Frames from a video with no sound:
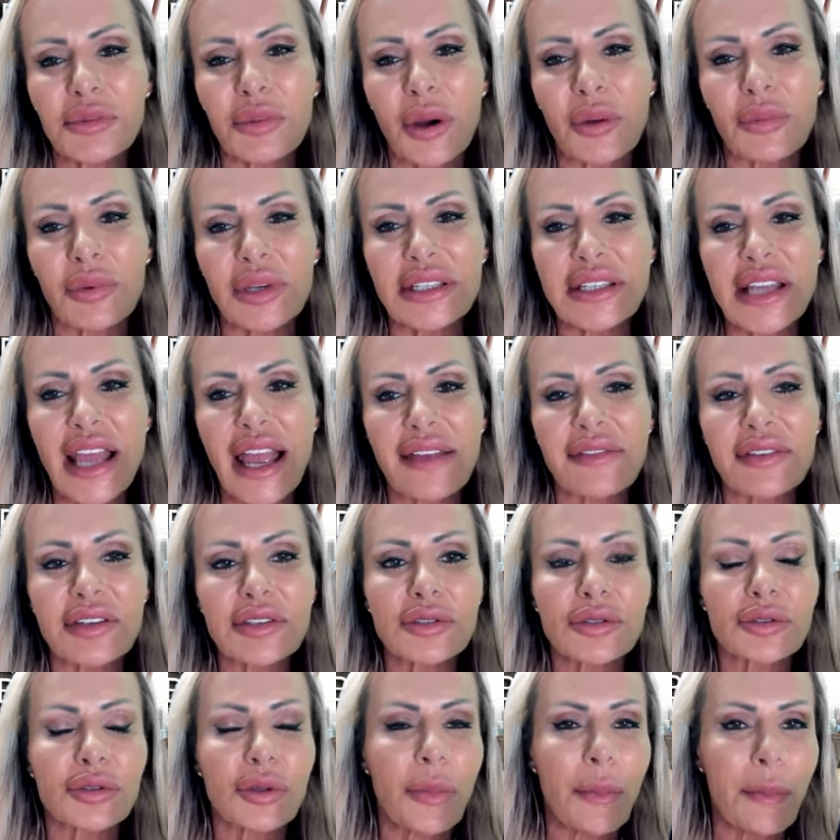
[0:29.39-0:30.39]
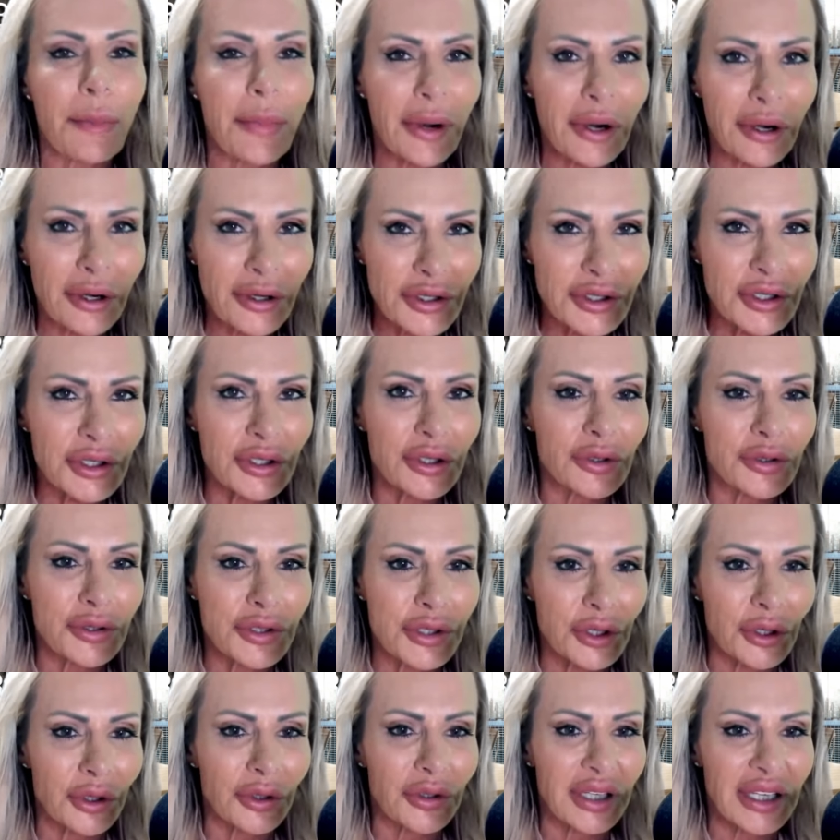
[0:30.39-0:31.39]
where we dive into the personal
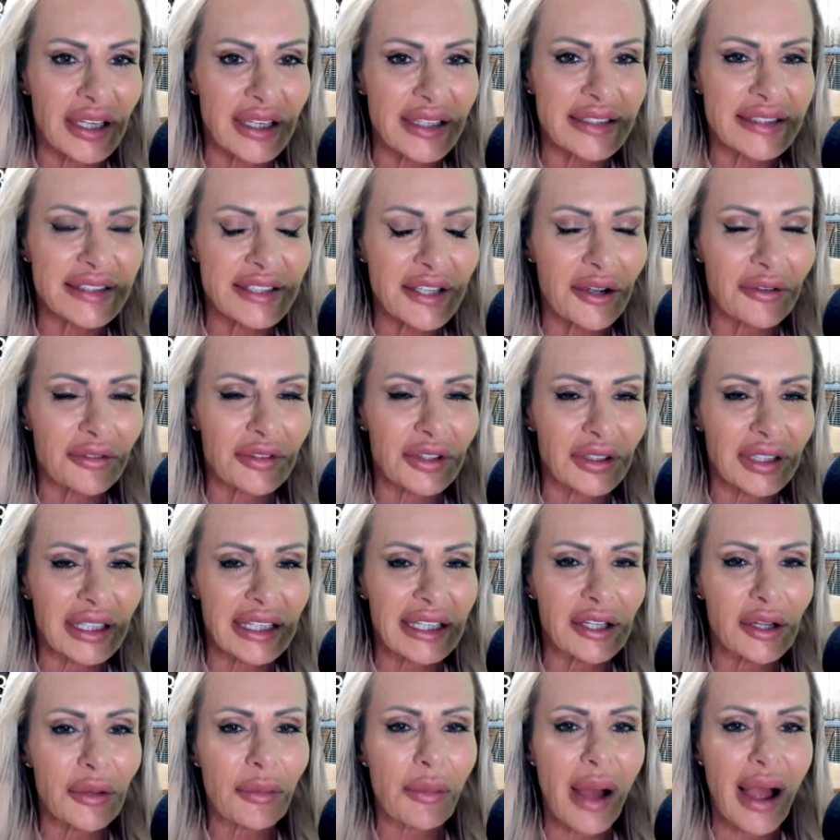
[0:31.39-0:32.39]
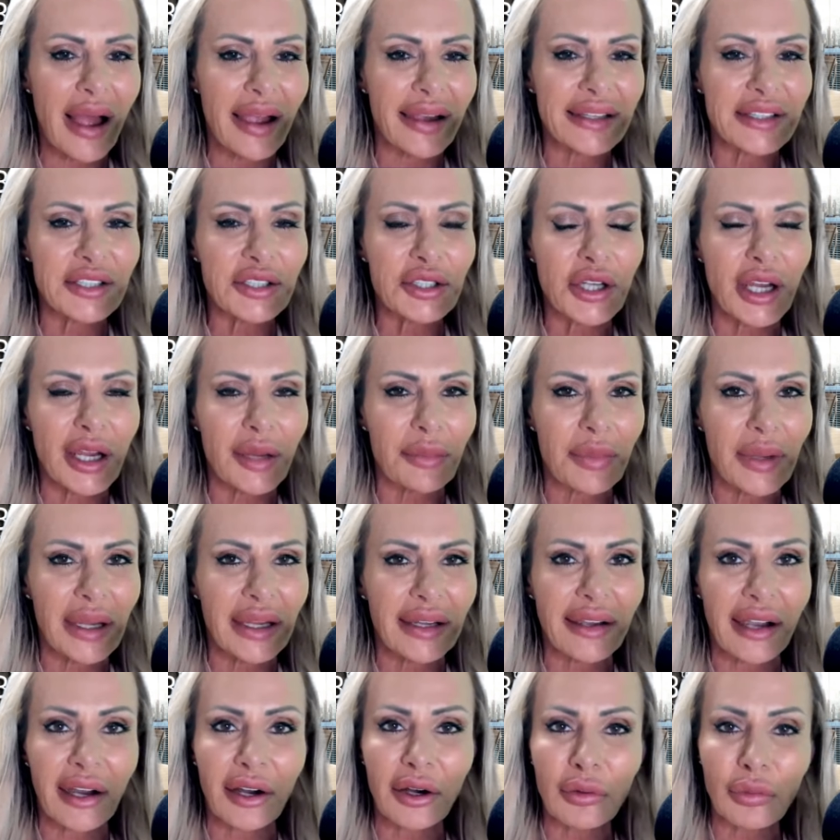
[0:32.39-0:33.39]
journeys of the legal mind
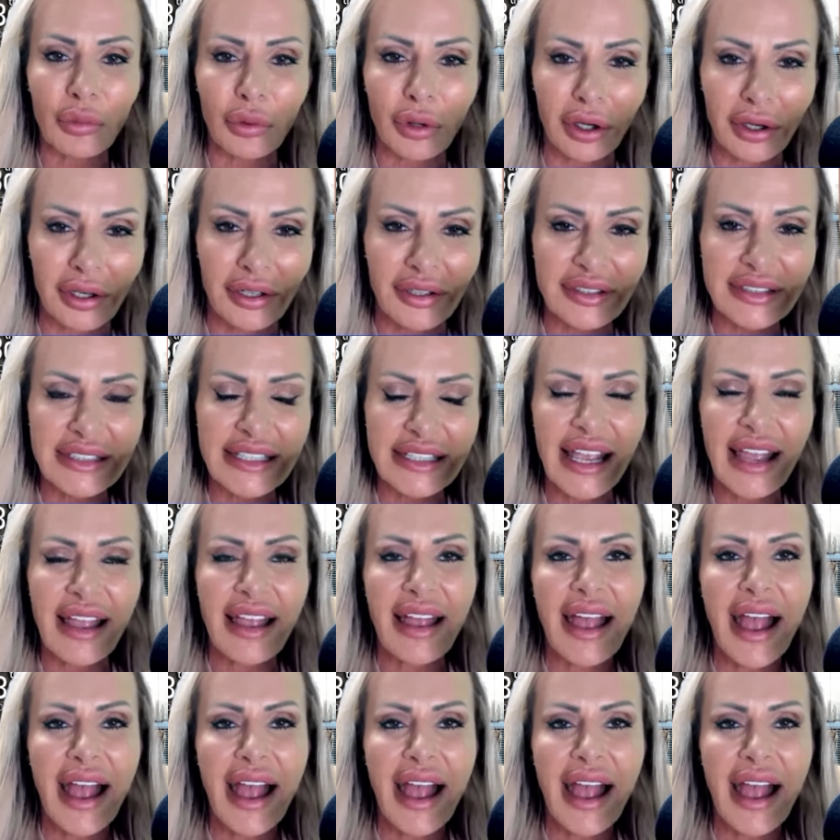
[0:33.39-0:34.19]
shaping our world.